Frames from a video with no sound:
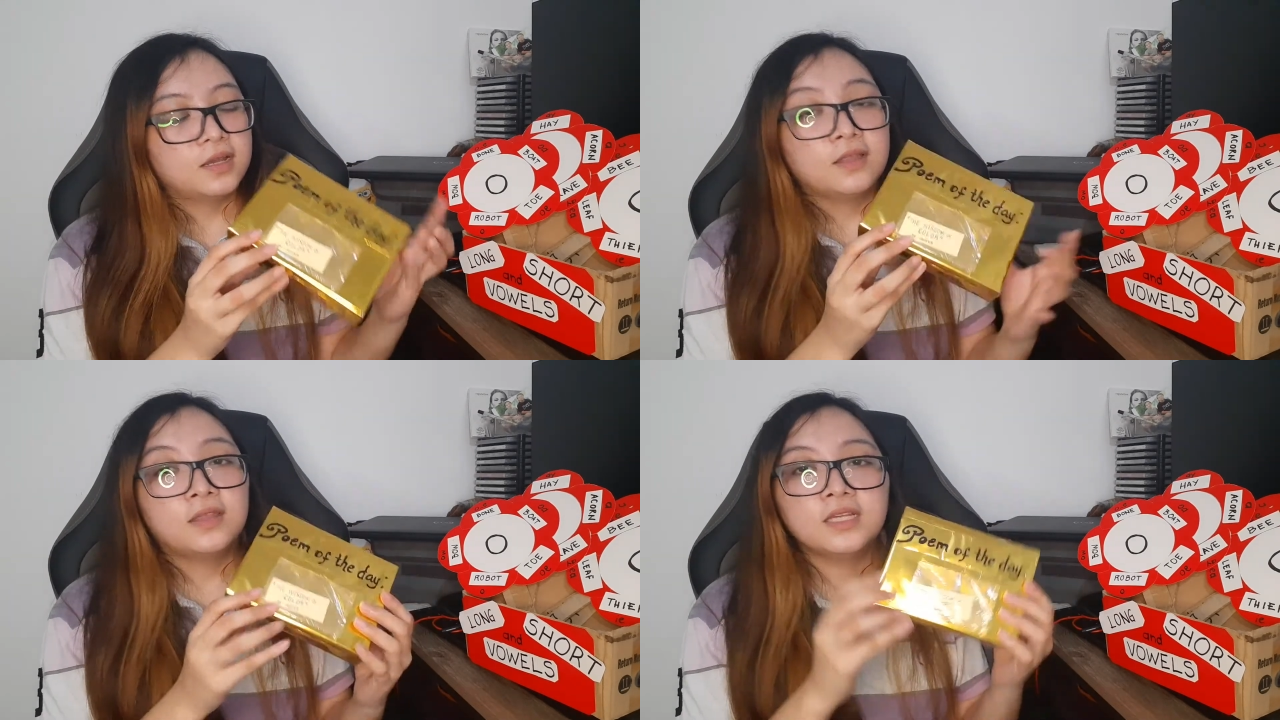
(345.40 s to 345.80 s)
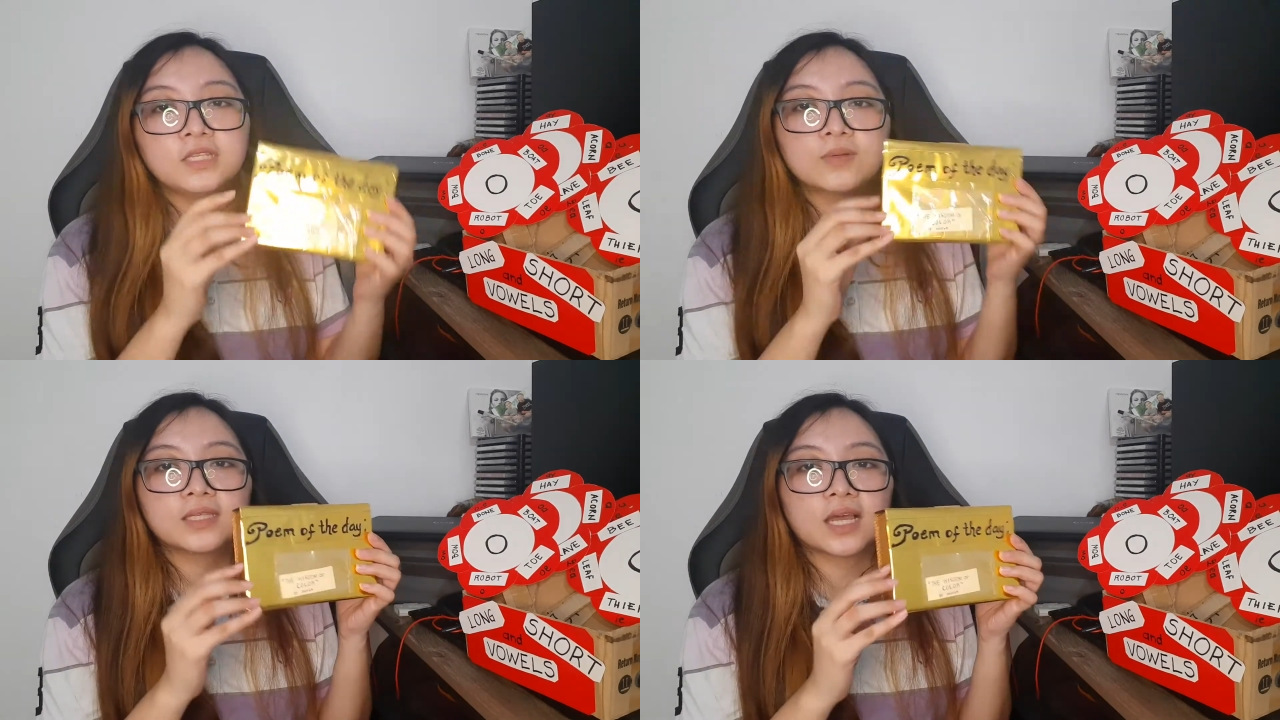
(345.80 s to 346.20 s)
This
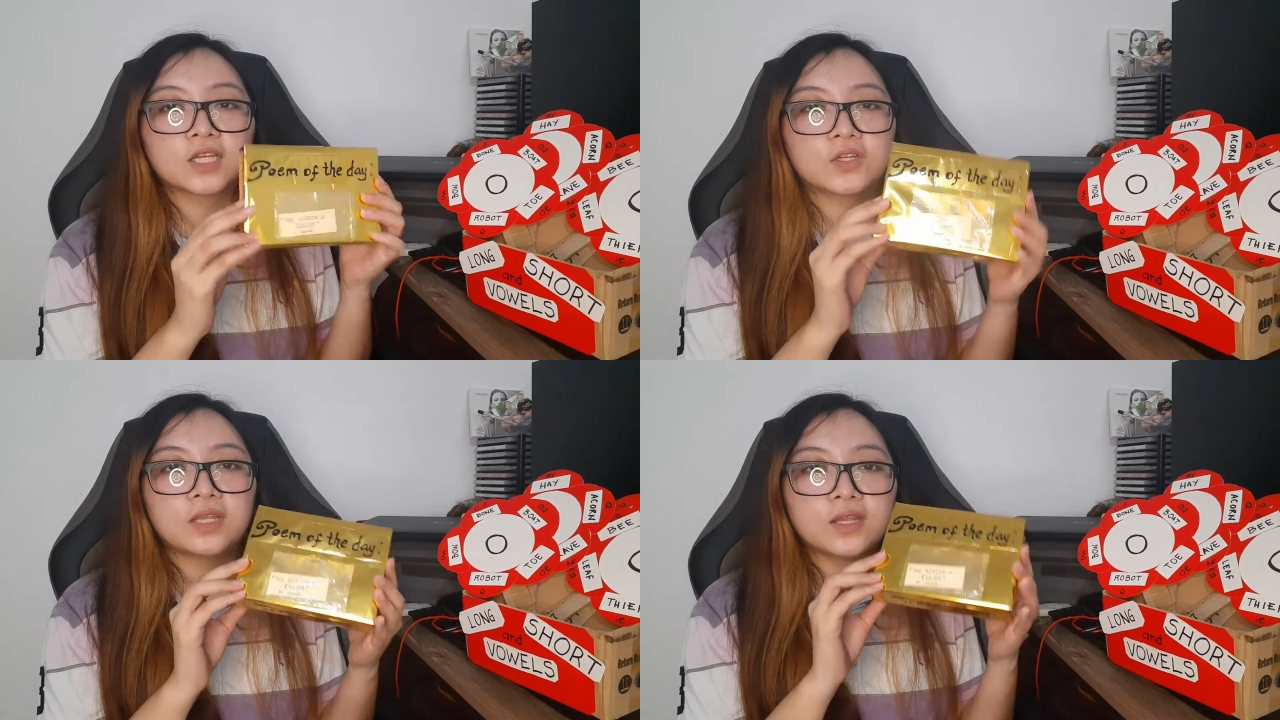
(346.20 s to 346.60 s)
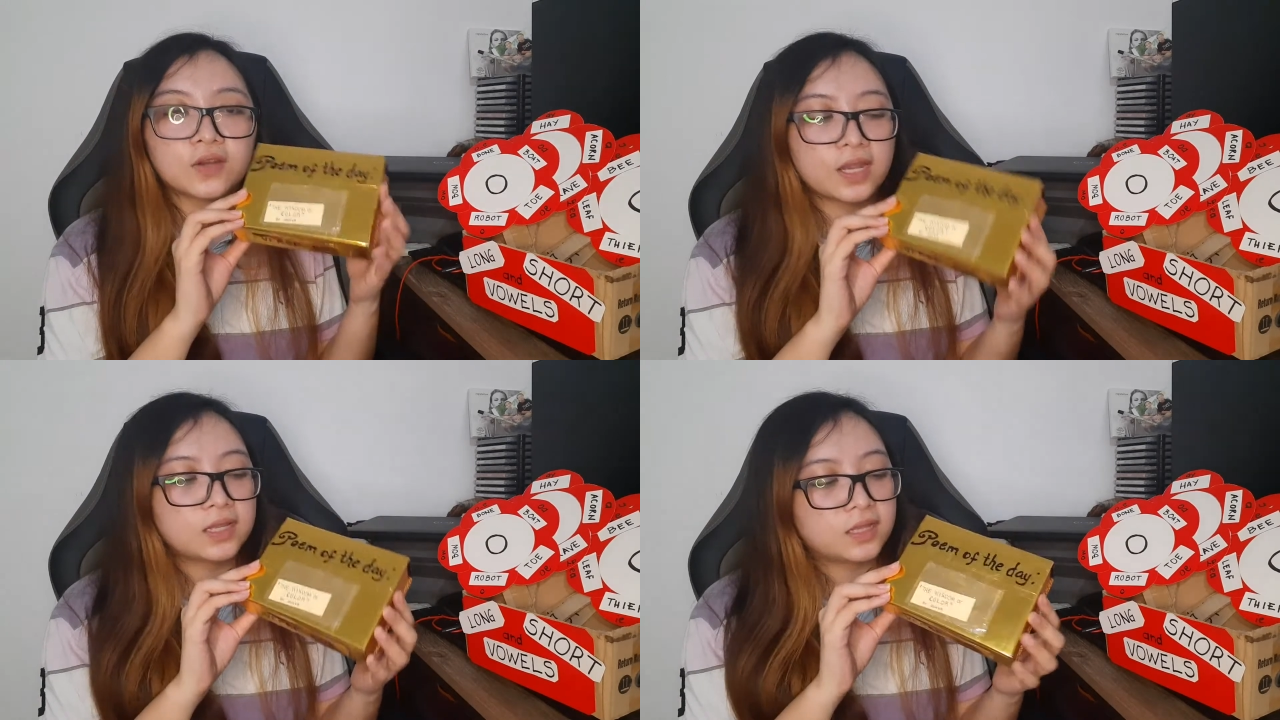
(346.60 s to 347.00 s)
was actually
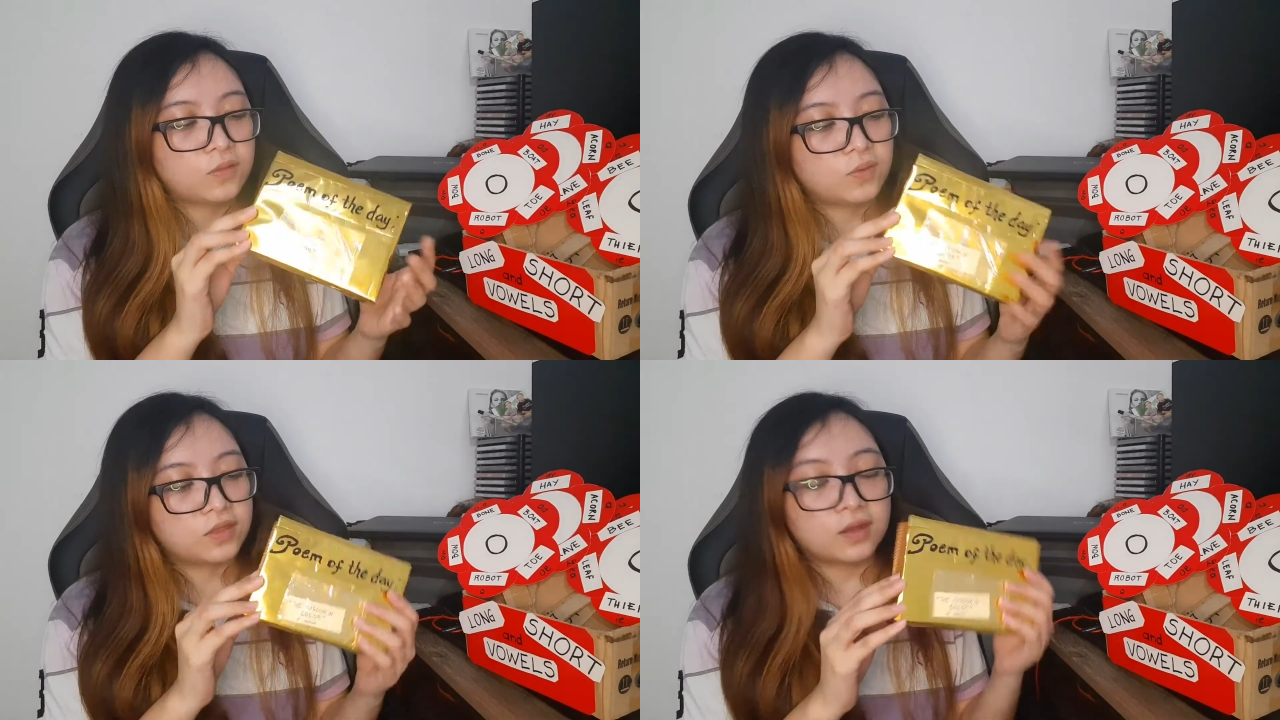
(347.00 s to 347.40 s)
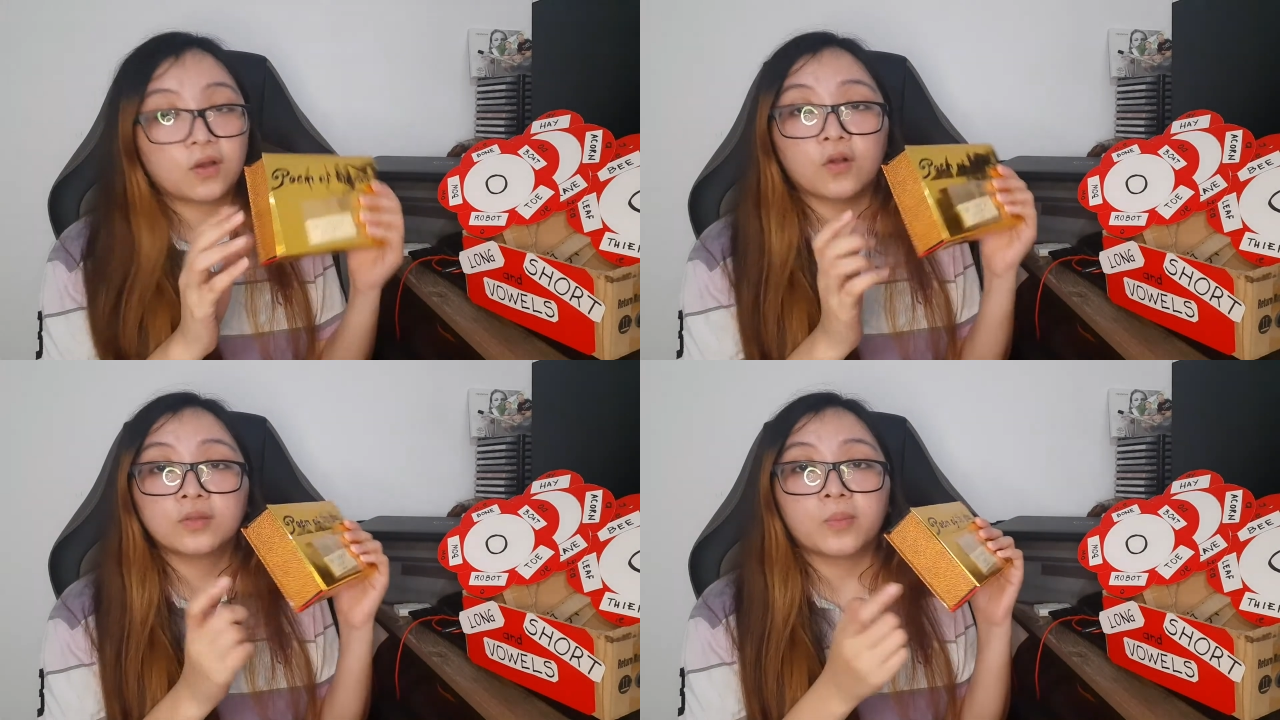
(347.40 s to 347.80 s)
created with an
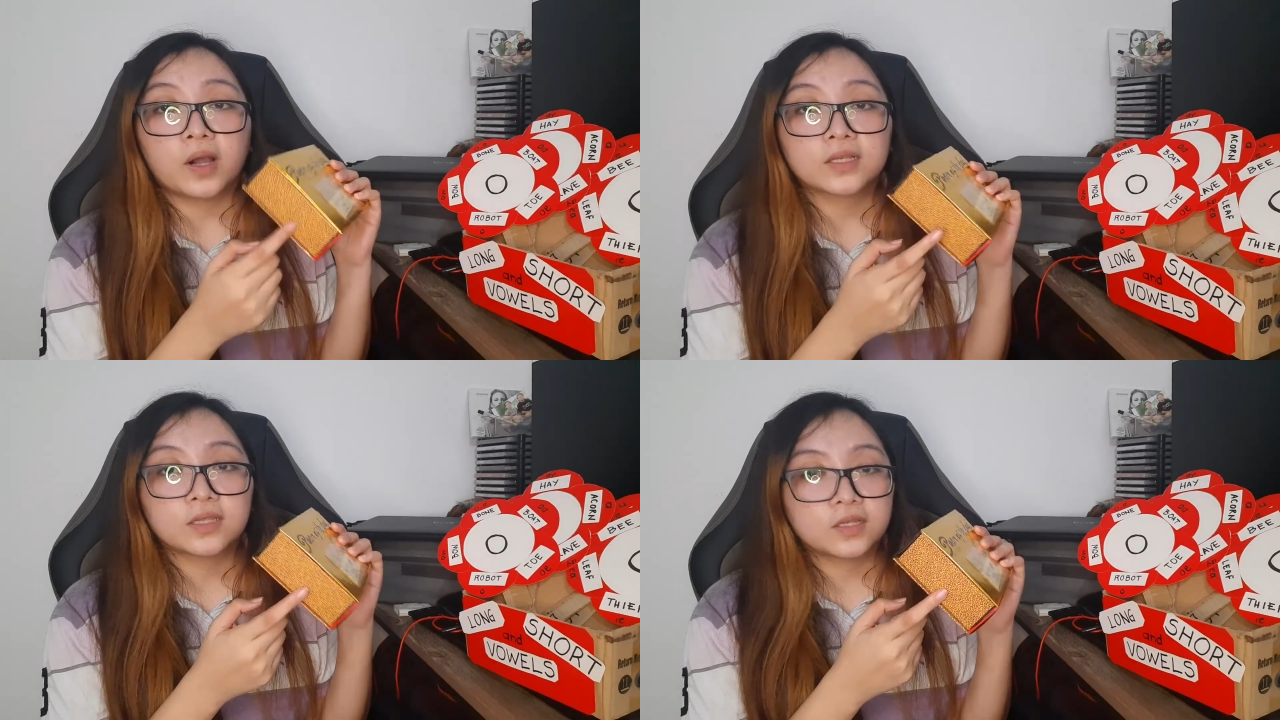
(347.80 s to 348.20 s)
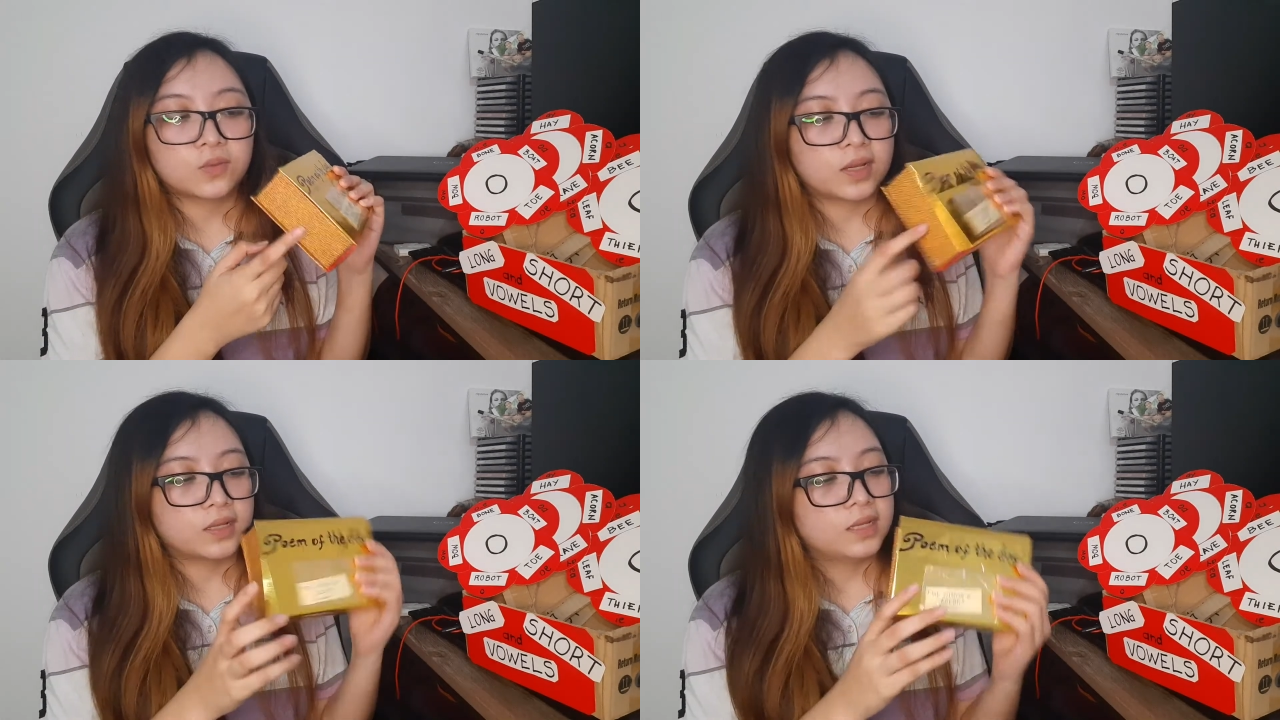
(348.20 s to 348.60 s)
old box as
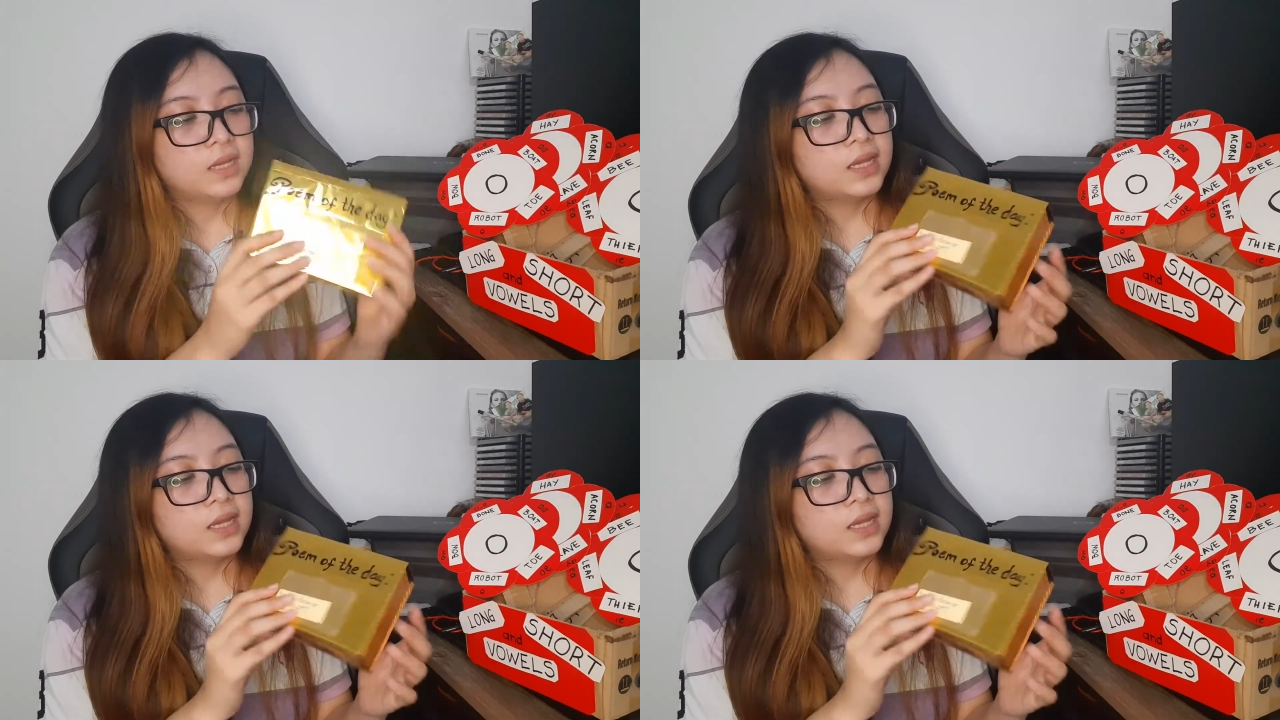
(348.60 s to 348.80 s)
well